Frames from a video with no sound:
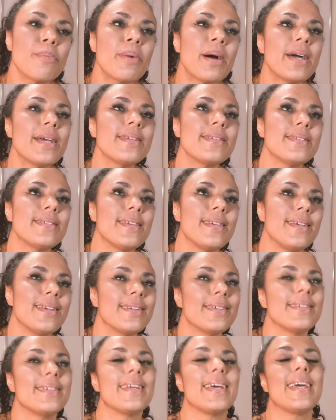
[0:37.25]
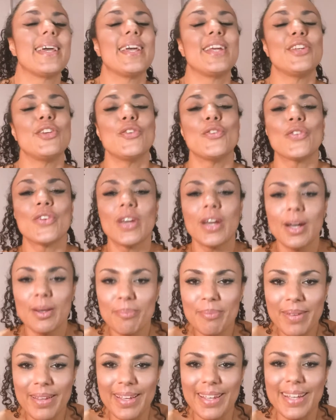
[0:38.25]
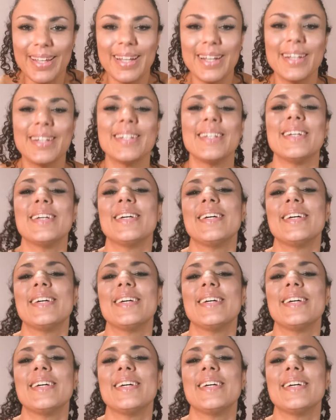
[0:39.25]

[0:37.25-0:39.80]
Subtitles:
Piscean and you've come here